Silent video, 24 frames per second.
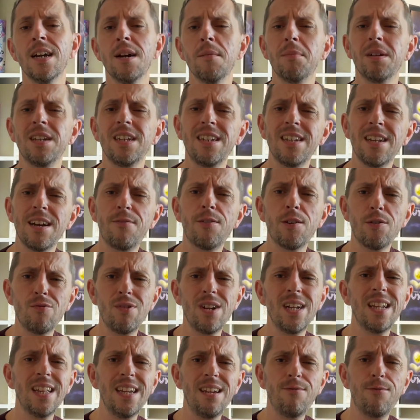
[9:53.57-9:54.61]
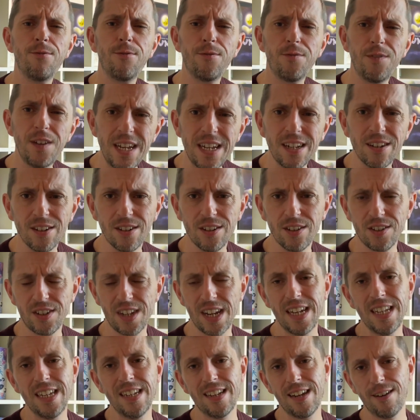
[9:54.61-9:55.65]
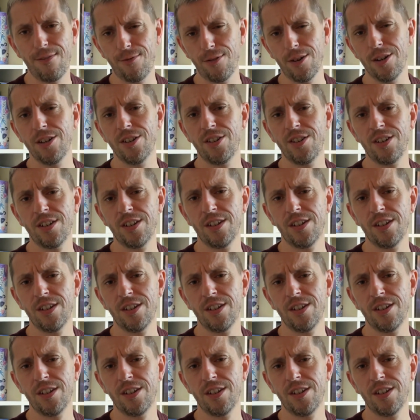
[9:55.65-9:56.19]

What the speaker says: but it never really feels any different.